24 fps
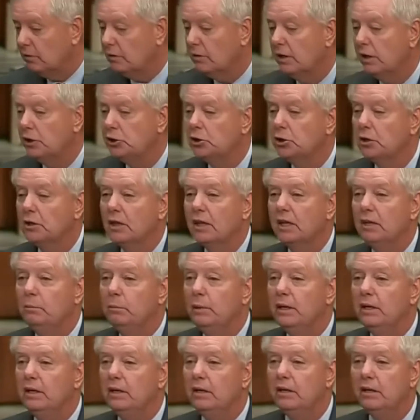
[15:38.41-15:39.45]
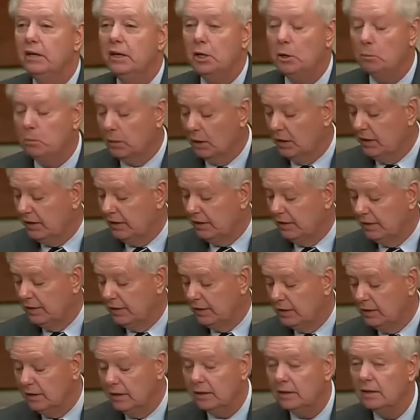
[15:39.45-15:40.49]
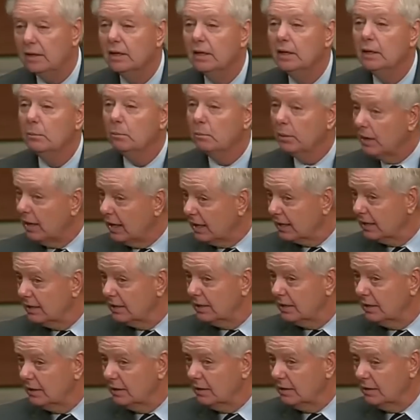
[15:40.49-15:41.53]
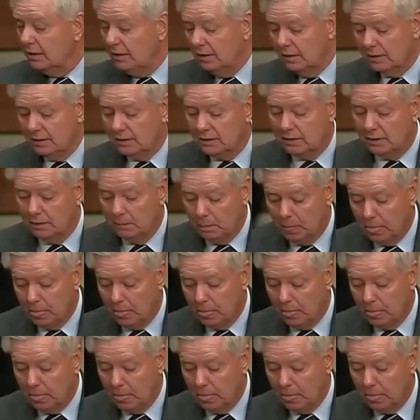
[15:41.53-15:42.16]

They shouldn't let me near an airplane, and they didn't. But I can tell you this.